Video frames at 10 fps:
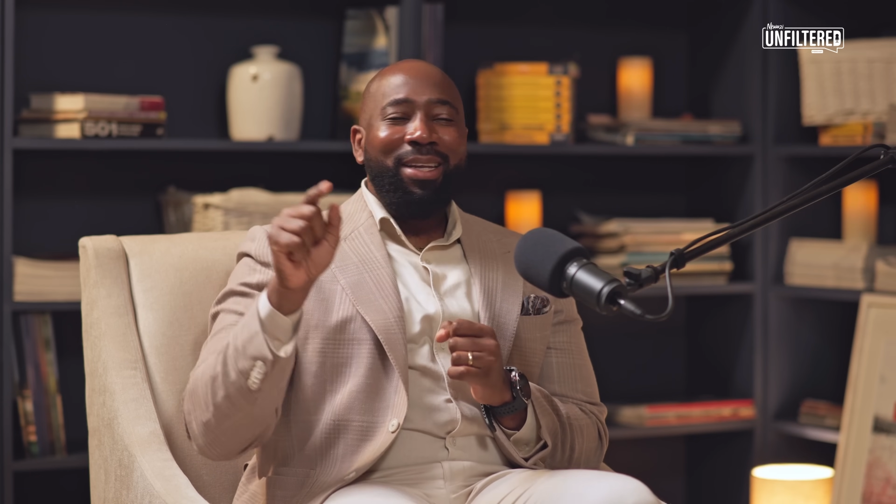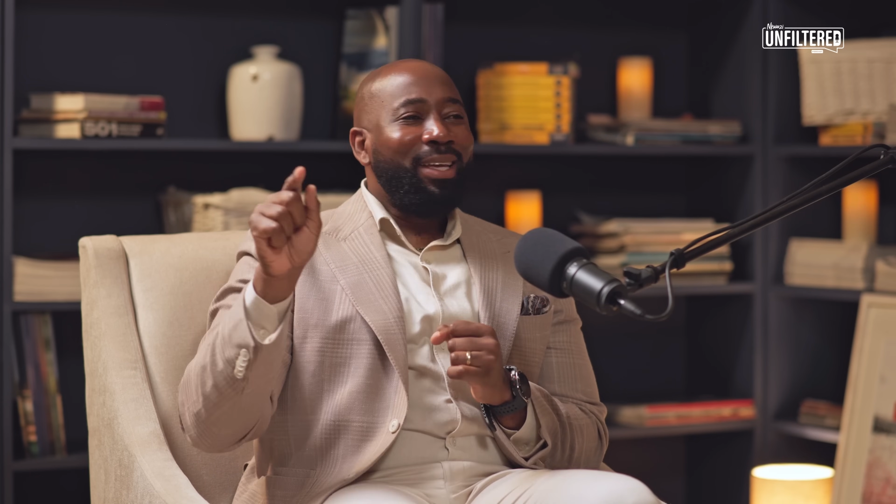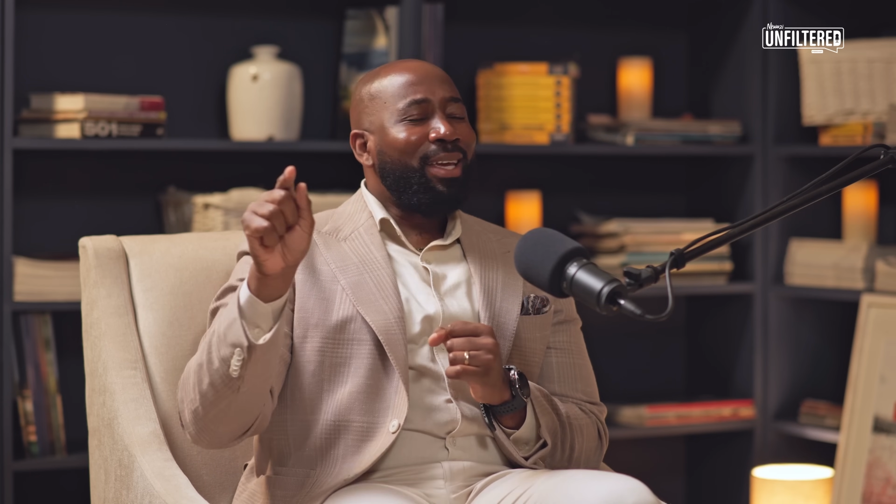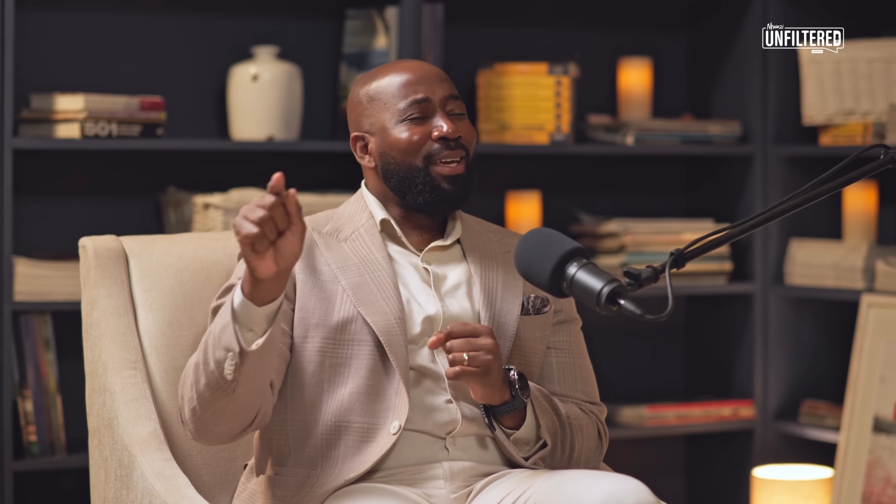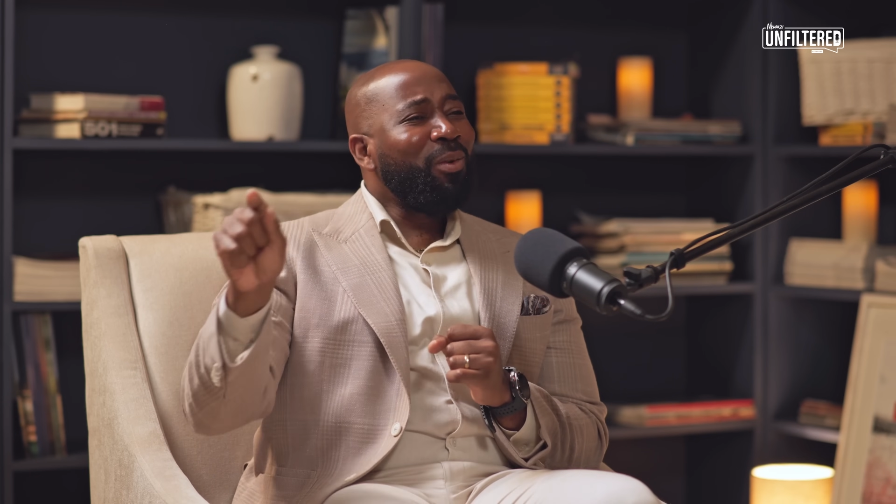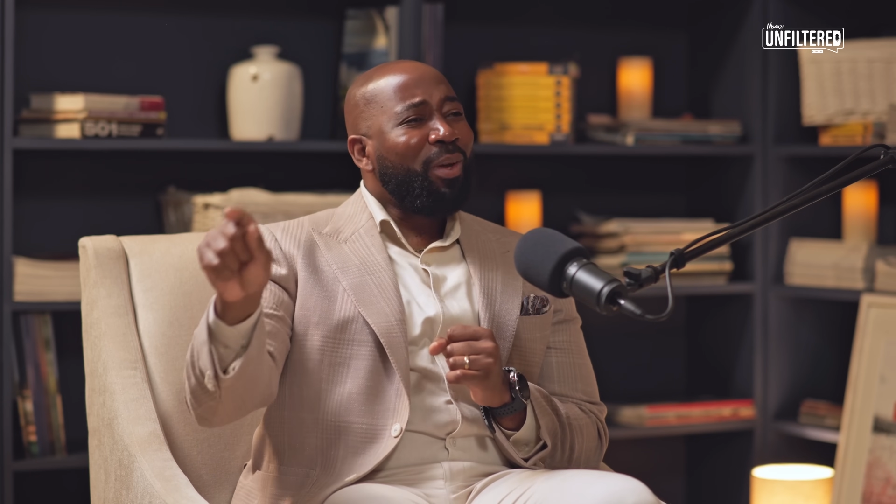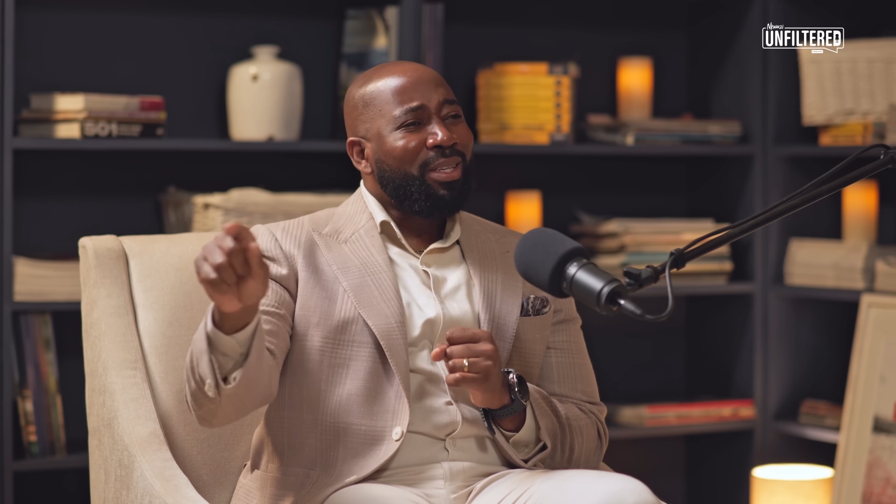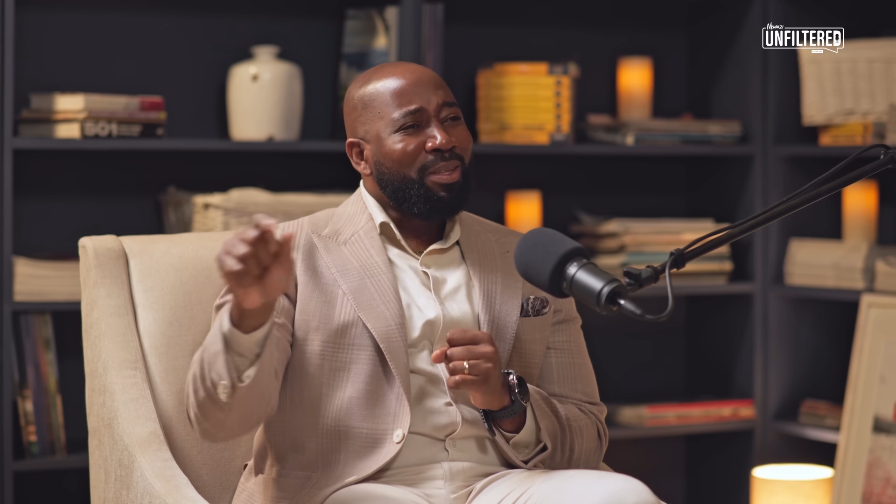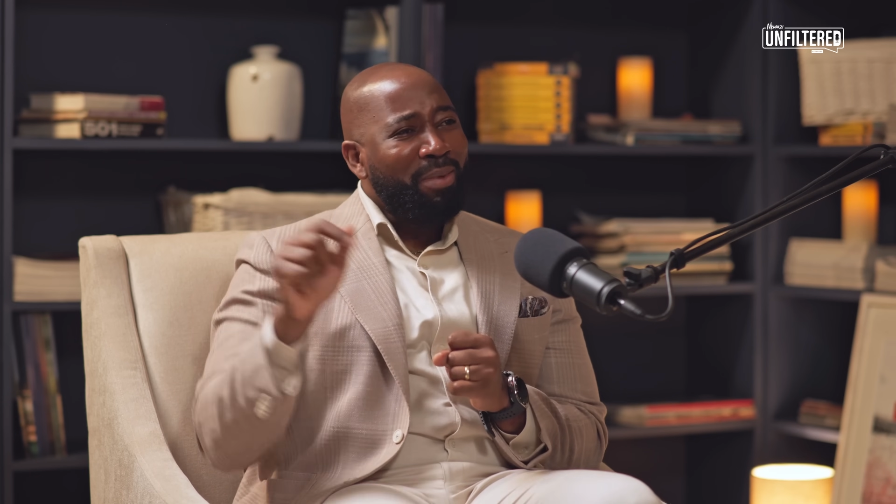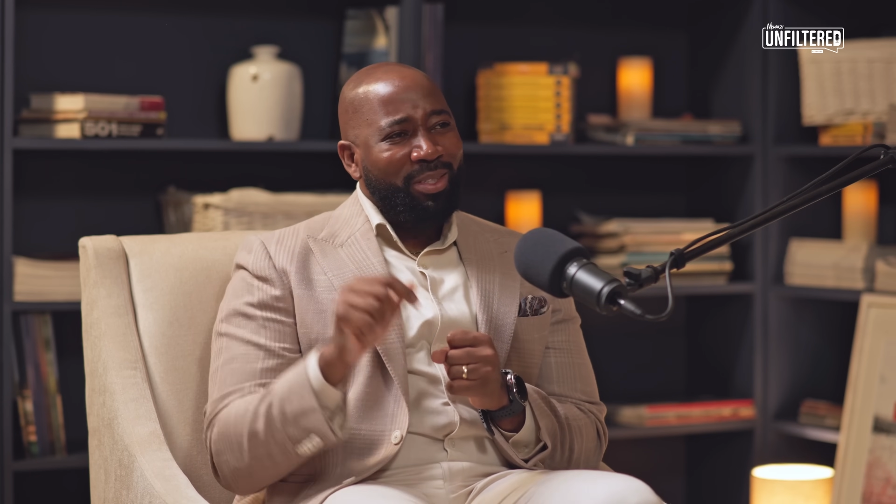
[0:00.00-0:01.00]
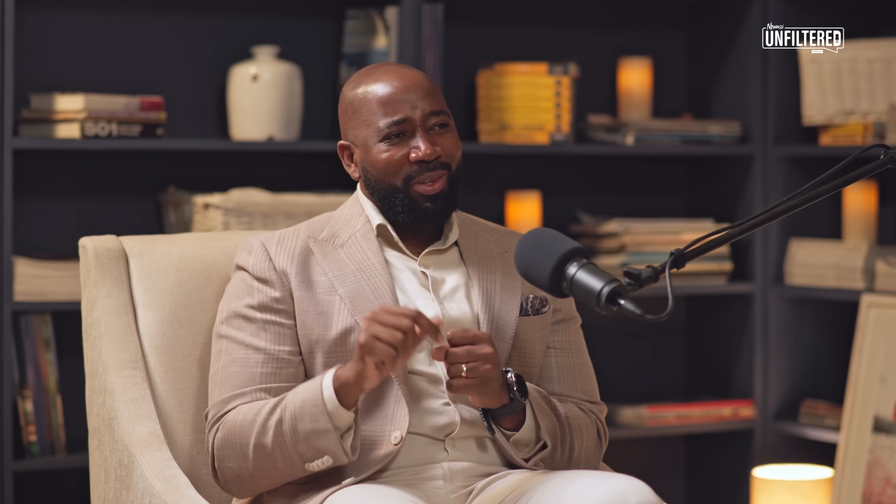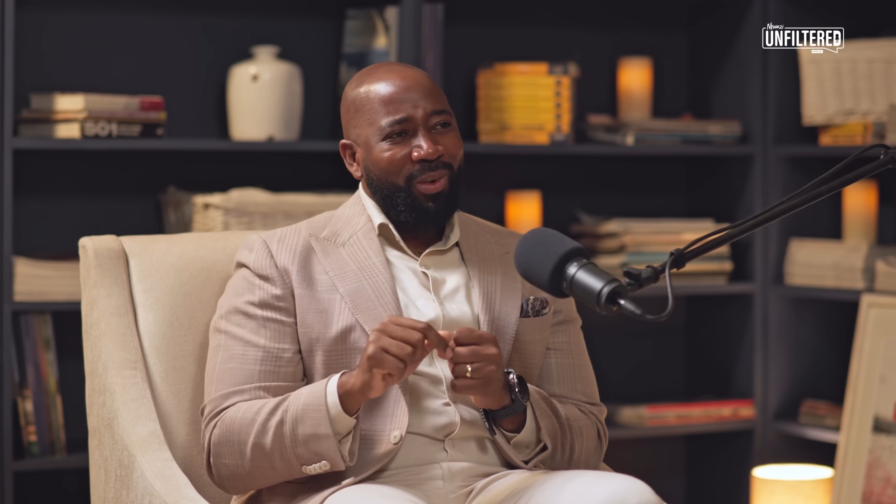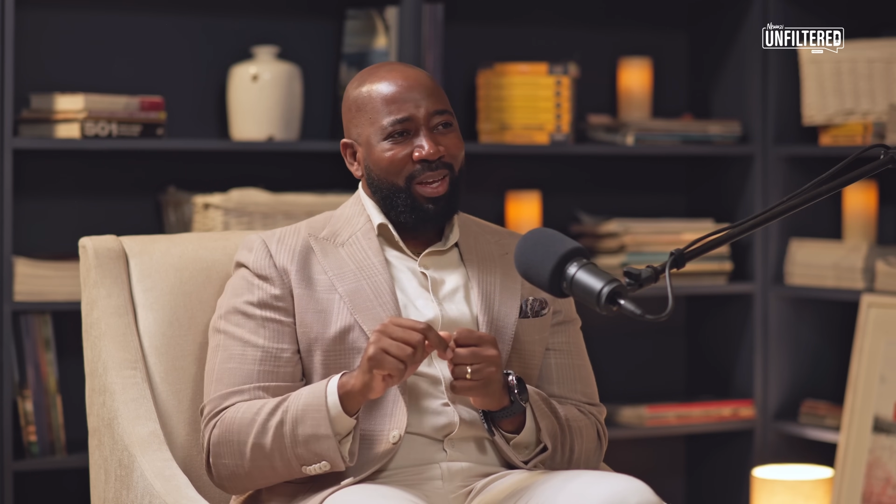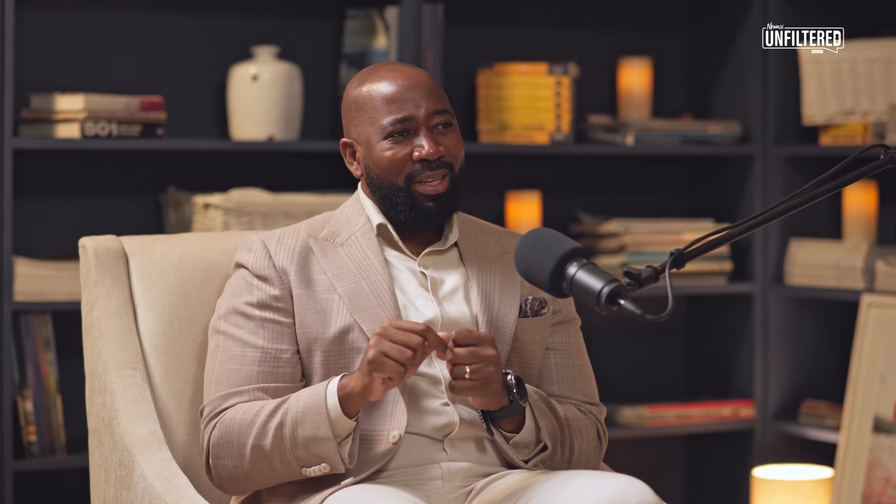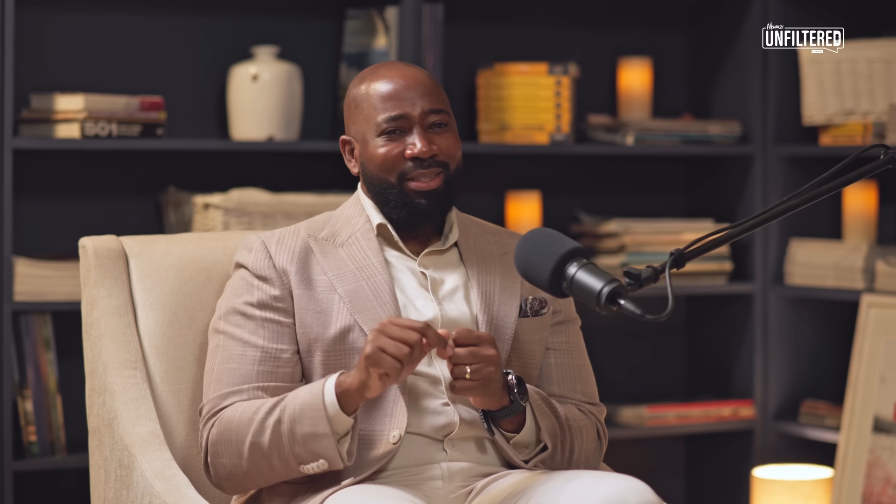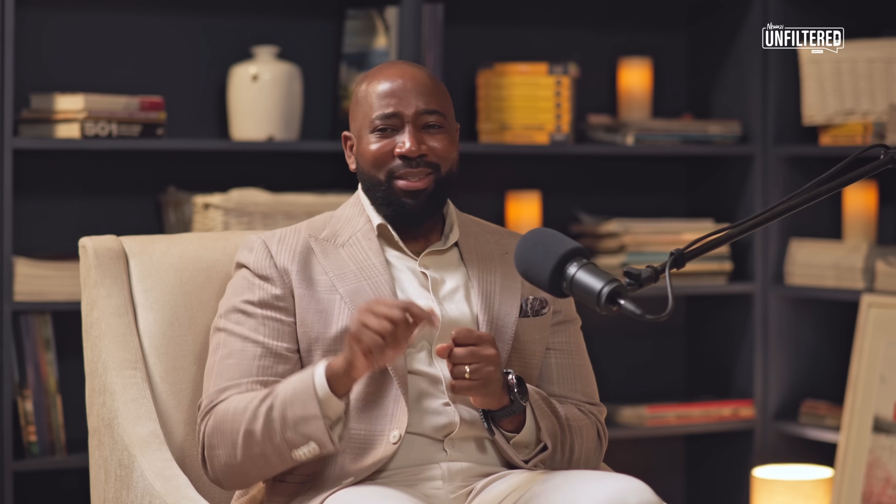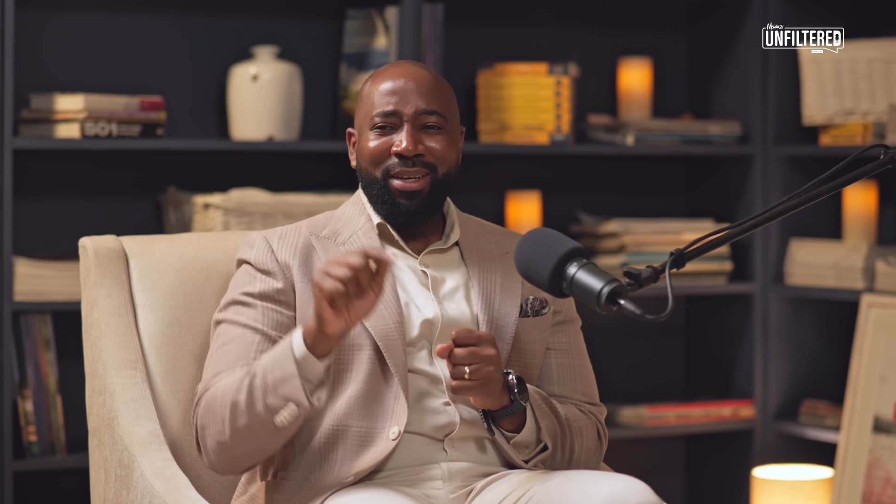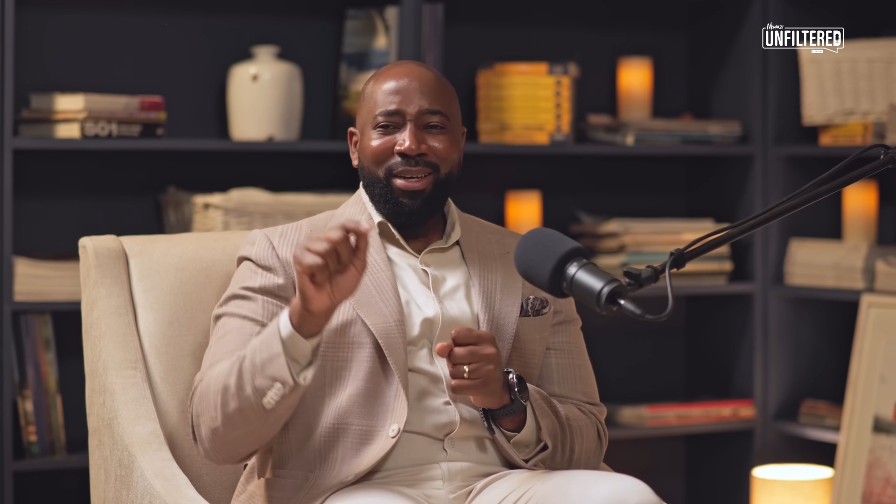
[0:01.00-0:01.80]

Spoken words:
The kid who gets the best grades,